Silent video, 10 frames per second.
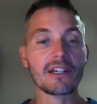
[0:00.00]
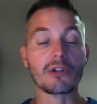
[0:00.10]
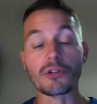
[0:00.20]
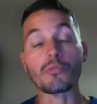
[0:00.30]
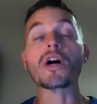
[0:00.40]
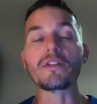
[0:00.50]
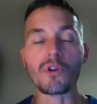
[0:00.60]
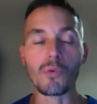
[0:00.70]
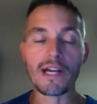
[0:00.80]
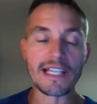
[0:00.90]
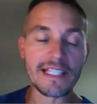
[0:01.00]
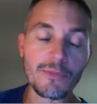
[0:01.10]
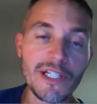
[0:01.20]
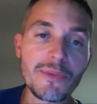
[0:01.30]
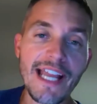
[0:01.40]
or one of the ways in
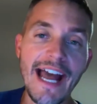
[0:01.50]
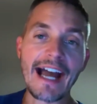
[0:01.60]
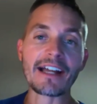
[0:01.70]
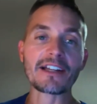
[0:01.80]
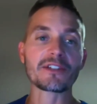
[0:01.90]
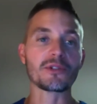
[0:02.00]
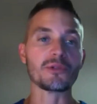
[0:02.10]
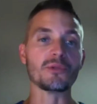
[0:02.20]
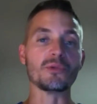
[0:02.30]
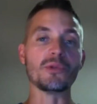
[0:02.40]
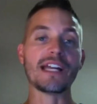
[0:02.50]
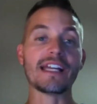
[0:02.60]
which we act to